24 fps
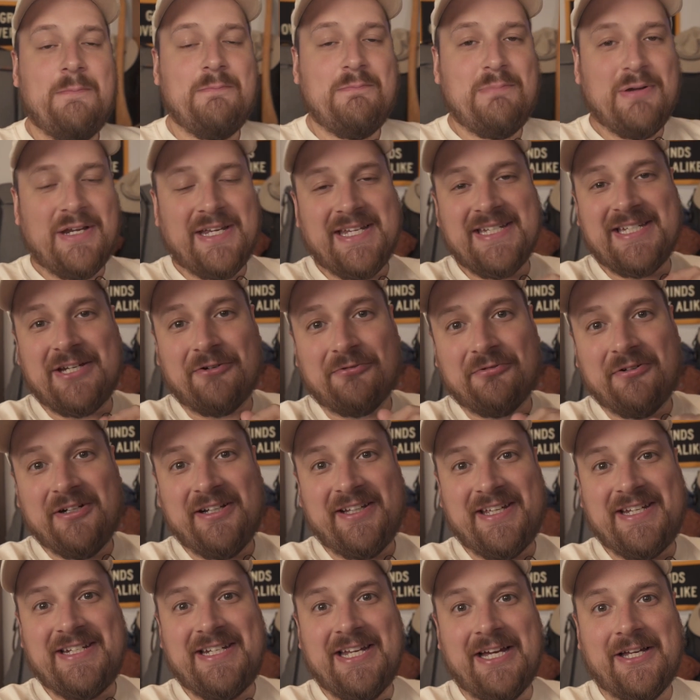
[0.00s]
because it
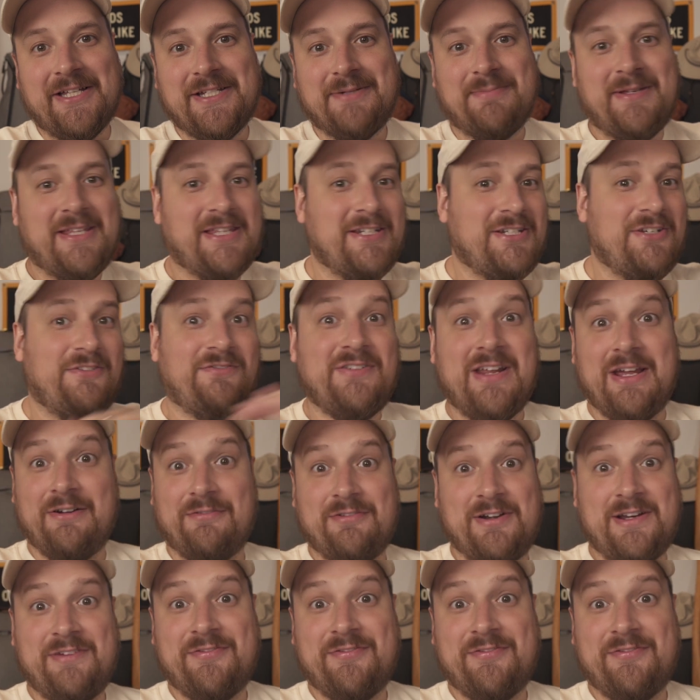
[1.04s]
really tells me that you've never